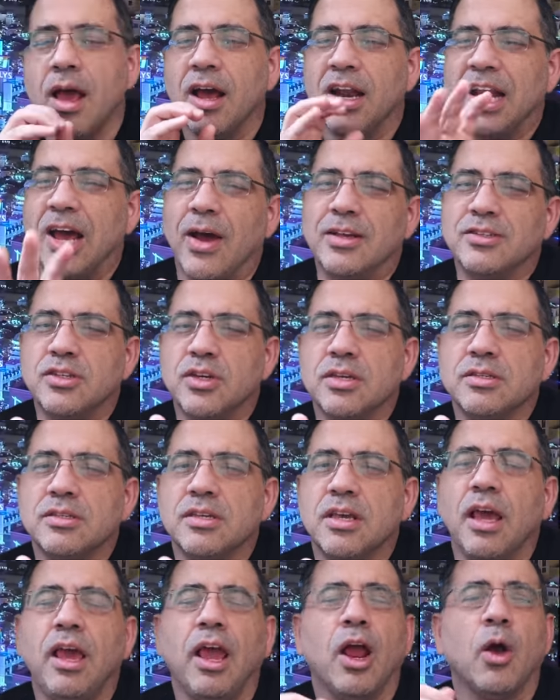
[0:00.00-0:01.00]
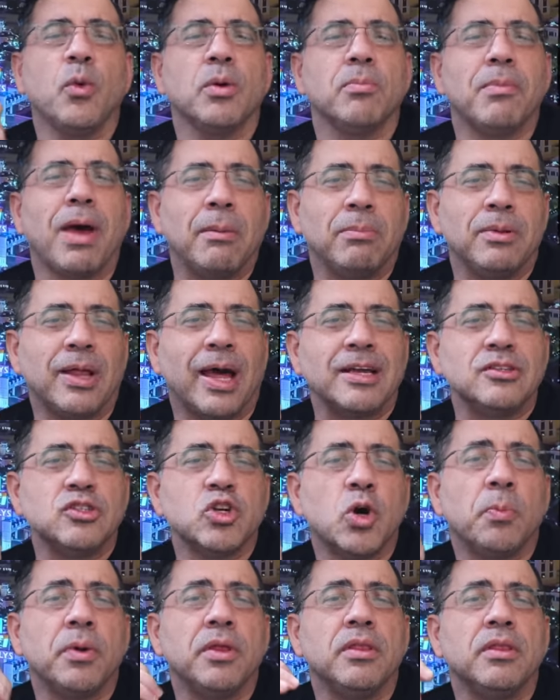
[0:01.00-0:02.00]
Now, as you can see here with my blinds
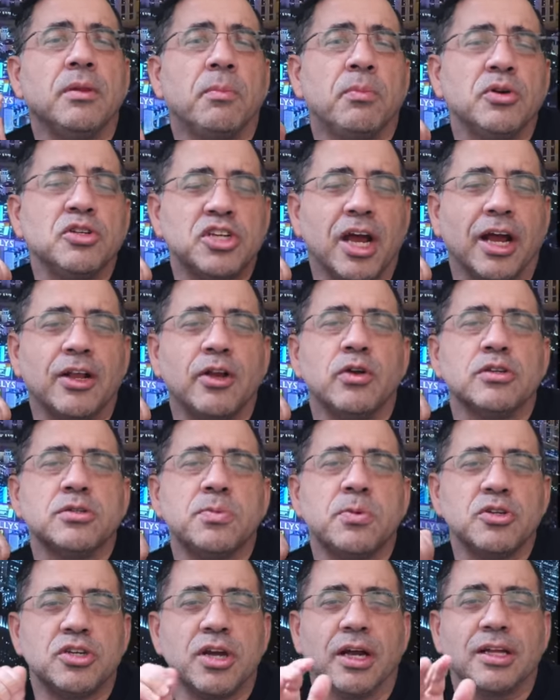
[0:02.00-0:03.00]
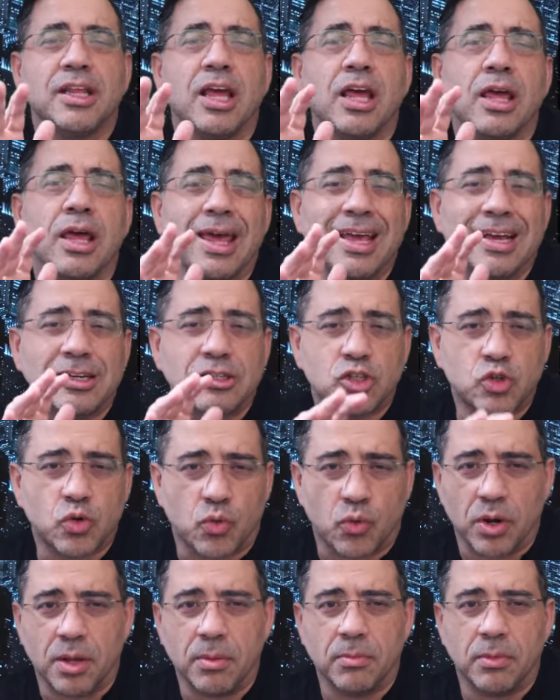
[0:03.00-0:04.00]
open, the projector is projecting
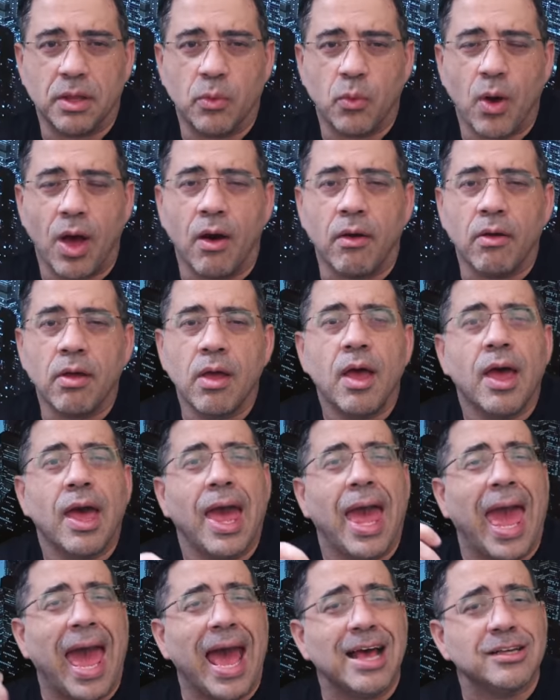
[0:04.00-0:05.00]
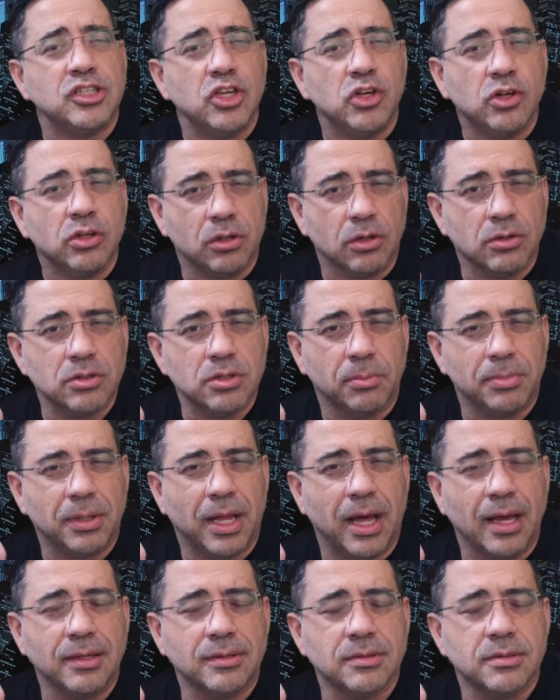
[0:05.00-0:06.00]
extremely well. As you close the
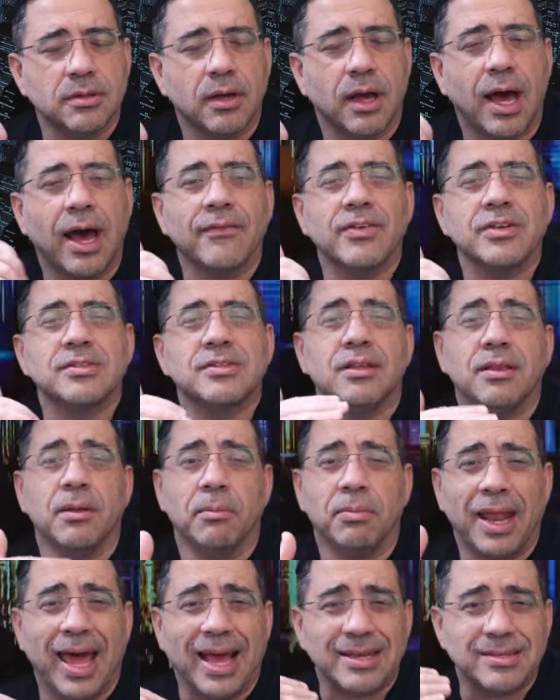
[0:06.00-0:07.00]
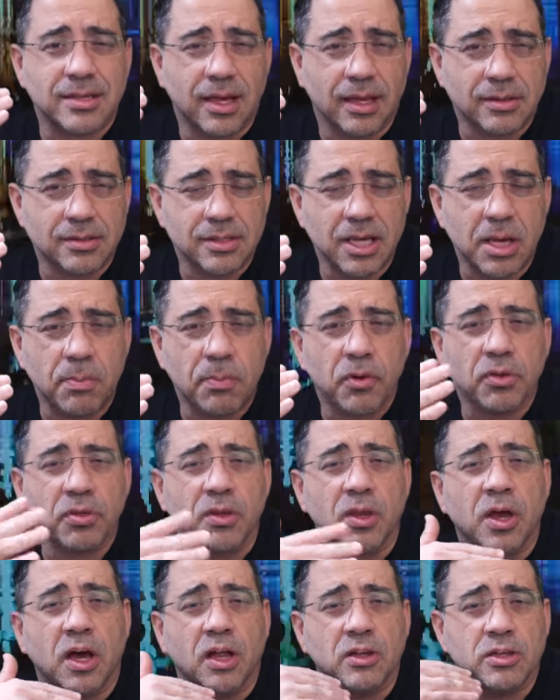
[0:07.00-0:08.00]
blinds, obviously the blacks get deeper,
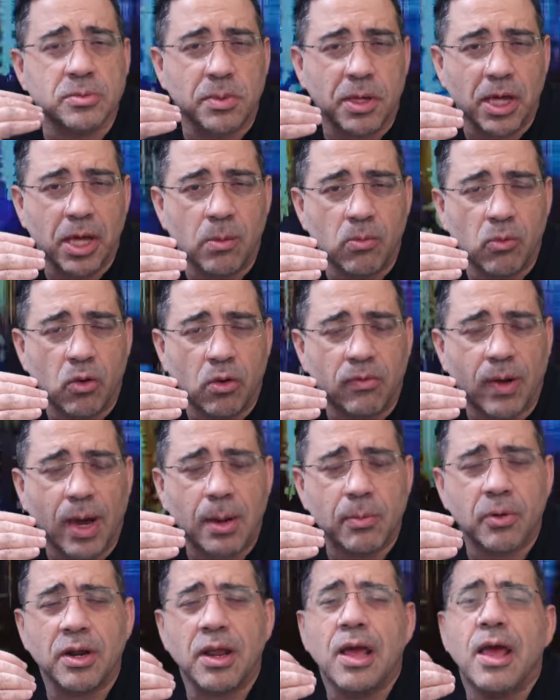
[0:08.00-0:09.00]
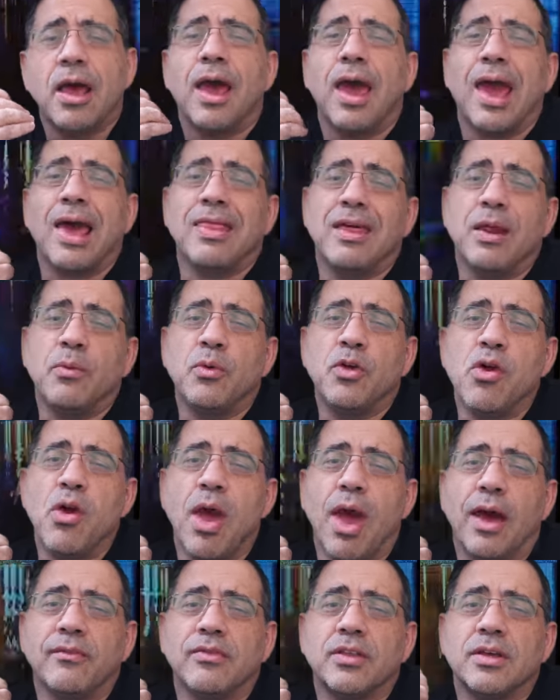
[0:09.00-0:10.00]
the colors become more vibrant, and then when you
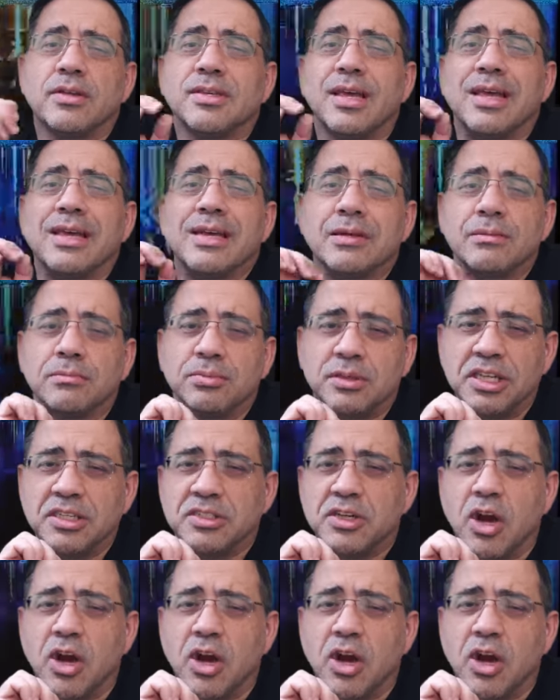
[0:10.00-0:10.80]
have this in complete